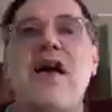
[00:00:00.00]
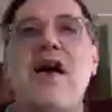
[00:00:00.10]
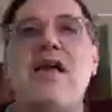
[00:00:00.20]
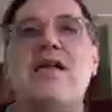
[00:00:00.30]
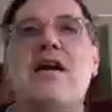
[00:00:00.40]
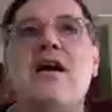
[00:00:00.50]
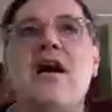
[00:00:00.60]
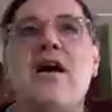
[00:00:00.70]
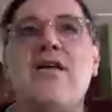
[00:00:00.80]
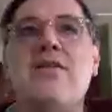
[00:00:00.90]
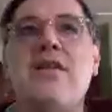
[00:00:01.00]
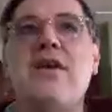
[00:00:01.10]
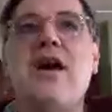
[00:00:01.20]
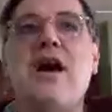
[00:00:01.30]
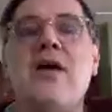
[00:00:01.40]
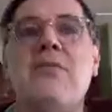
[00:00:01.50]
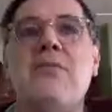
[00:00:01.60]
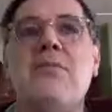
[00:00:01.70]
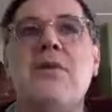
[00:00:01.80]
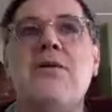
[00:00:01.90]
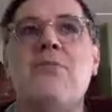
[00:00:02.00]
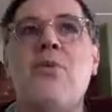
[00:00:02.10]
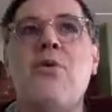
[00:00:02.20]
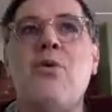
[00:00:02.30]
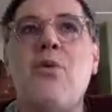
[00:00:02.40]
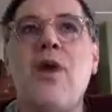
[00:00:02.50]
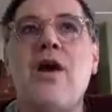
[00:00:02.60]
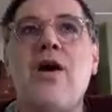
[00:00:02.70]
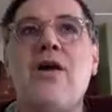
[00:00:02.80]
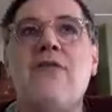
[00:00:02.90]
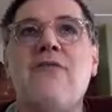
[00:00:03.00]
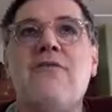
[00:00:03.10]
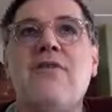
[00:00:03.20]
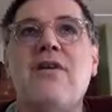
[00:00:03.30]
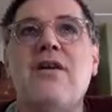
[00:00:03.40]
And I think I'm more aware of